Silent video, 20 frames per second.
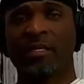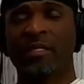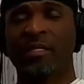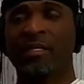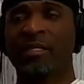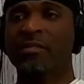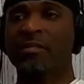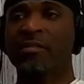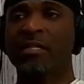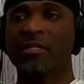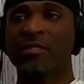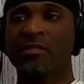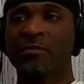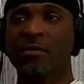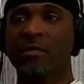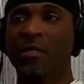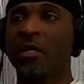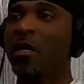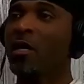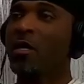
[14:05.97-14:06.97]
And he said to me,
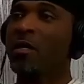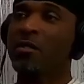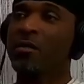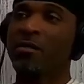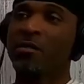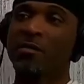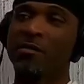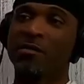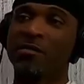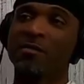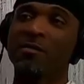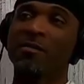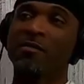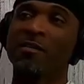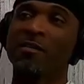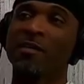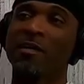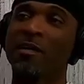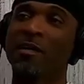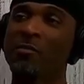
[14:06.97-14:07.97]
Hart,
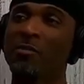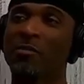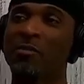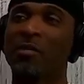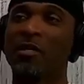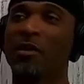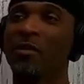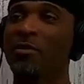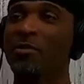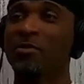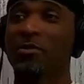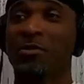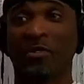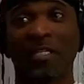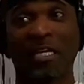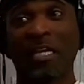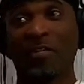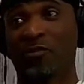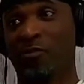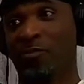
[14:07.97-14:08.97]
I'm gonna call you the
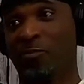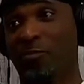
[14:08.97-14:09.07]
natural